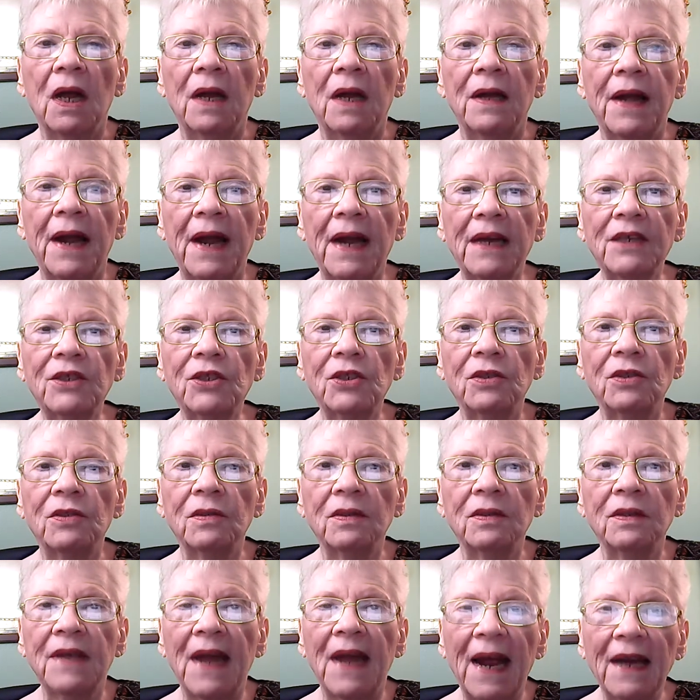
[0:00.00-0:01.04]
national
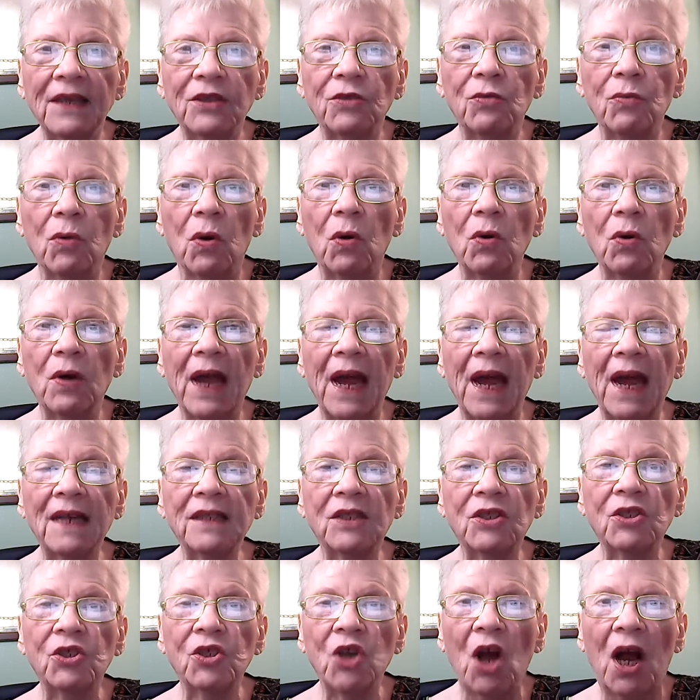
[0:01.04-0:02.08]
natural
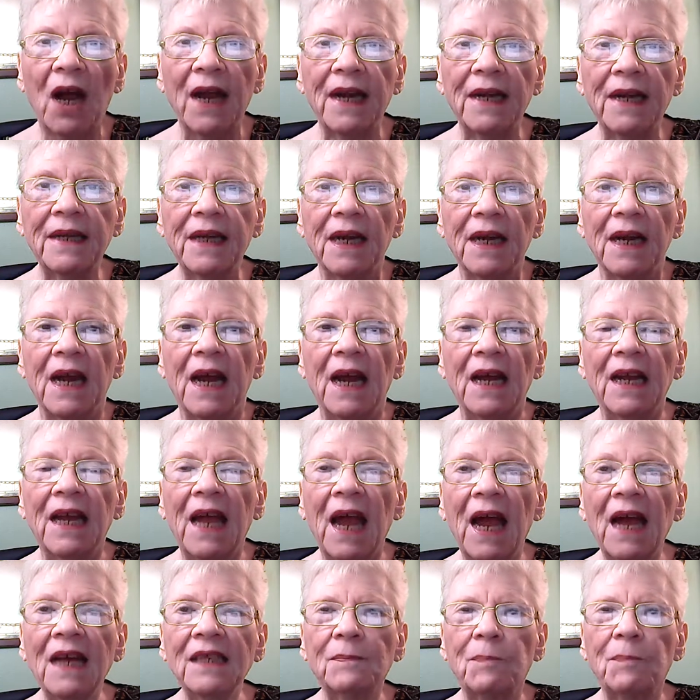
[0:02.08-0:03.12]
gas giant
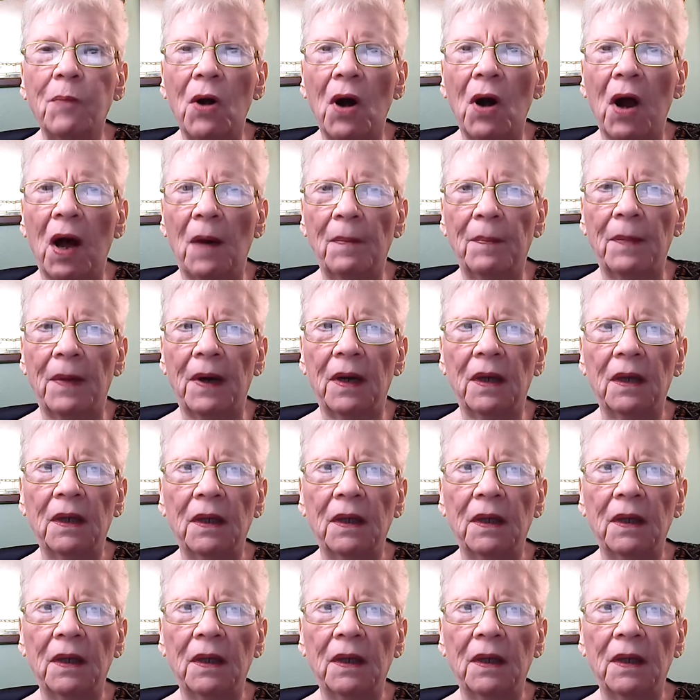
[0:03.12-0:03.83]
Gazprom.